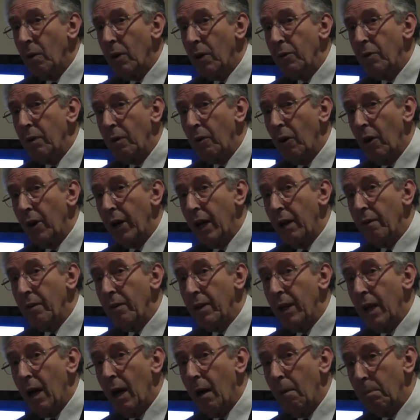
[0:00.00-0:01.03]
once we got over
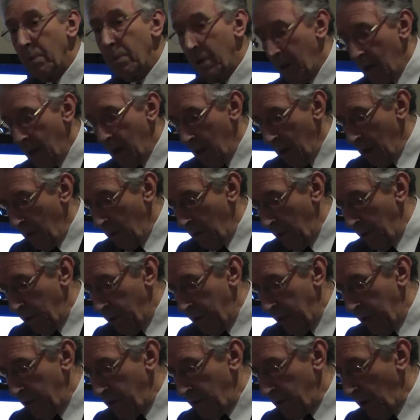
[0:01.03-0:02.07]
the hump with
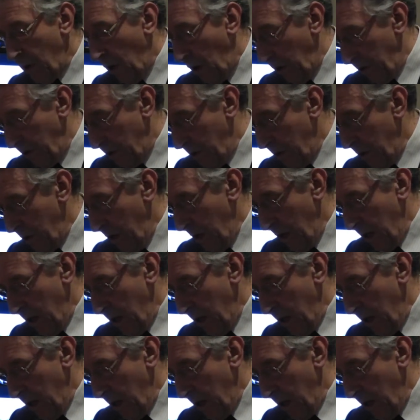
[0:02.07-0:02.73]
the Scots.